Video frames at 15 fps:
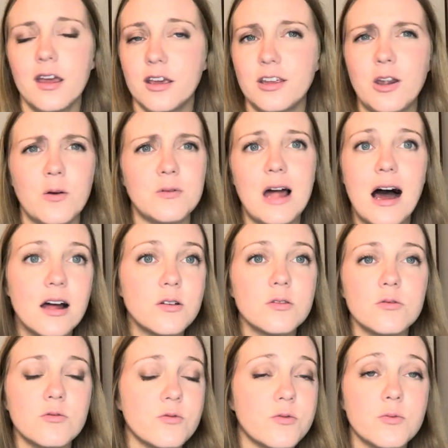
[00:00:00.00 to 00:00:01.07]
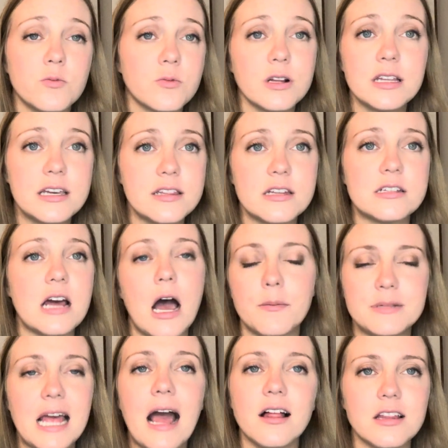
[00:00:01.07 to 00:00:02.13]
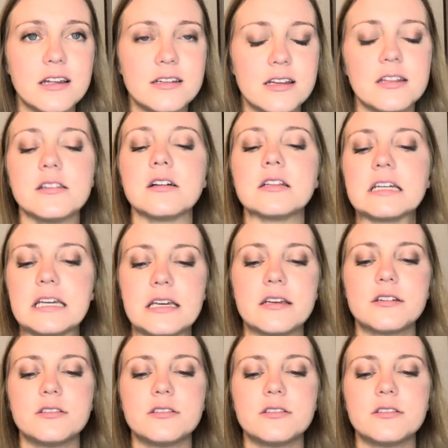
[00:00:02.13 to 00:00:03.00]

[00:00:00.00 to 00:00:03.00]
not really the top talent in the league.